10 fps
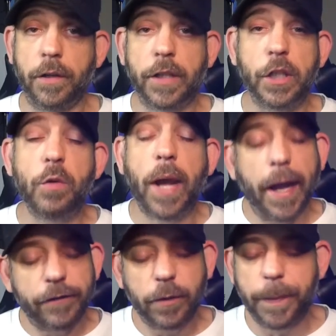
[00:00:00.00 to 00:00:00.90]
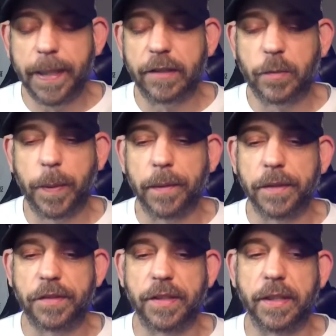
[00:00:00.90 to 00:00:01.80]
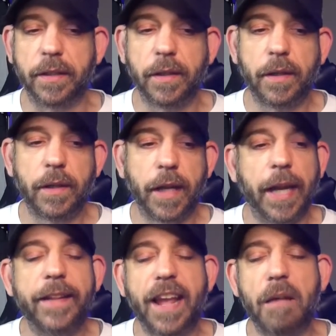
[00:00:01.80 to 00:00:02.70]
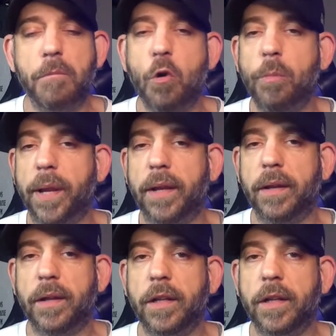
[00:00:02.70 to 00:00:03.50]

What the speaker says: that you have to be experiencing in that moment